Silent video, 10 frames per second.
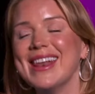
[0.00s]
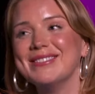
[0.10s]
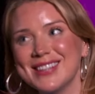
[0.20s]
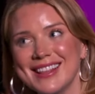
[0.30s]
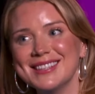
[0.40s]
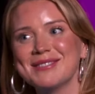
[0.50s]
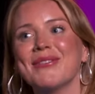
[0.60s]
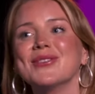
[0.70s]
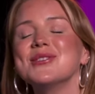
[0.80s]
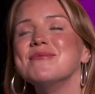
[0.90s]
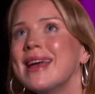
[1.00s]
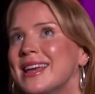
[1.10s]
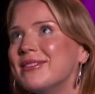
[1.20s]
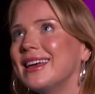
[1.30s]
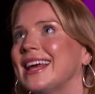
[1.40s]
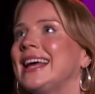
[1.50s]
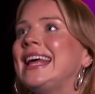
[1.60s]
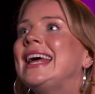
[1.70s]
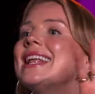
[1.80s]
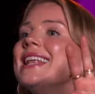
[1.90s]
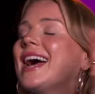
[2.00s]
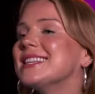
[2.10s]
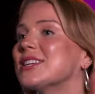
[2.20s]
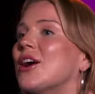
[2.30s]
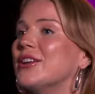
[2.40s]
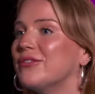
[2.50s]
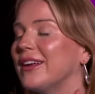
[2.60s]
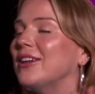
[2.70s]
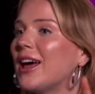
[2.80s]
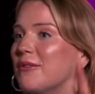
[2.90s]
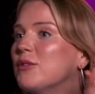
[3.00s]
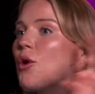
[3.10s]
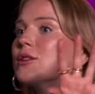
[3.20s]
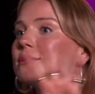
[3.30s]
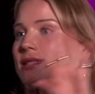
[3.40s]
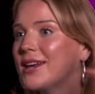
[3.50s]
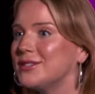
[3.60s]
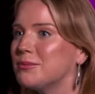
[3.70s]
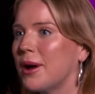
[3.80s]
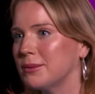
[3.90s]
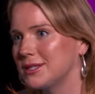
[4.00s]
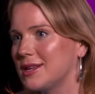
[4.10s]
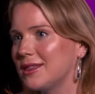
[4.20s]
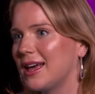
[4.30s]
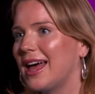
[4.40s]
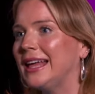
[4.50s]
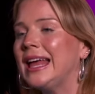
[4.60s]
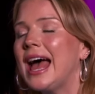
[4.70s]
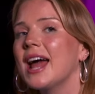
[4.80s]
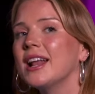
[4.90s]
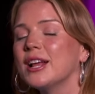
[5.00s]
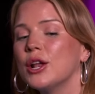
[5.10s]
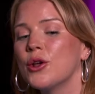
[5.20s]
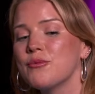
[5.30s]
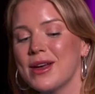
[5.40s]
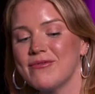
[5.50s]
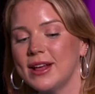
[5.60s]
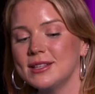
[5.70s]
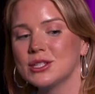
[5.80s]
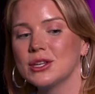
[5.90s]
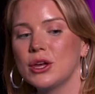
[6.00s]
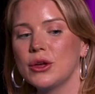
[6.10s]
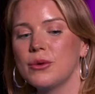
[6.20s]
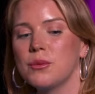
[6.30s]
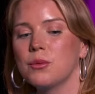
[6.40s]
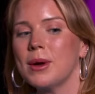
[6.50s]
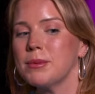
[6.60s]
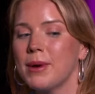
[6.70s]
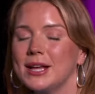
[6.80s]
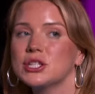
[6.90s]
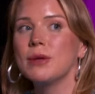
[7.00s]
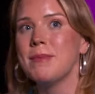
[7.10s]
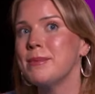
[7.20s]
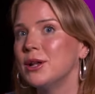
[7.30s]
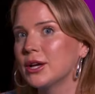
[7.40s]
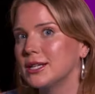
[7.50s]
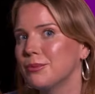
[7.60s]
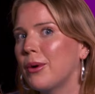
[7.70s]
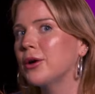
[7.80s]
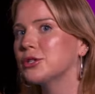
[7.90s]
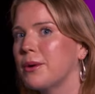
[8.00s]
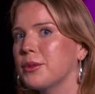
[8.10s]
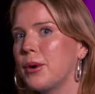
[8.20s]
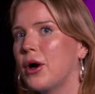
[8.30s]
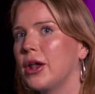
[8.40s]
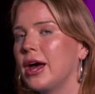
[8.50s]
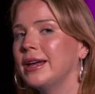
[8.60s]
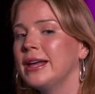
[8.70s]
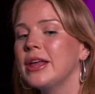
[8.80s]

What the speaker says: and I've done this before, so maybe let's kind of feel like we've got some safety parameters in there. And like, a lot of my friends who are women my age, maybe looking to buy or share with a partner,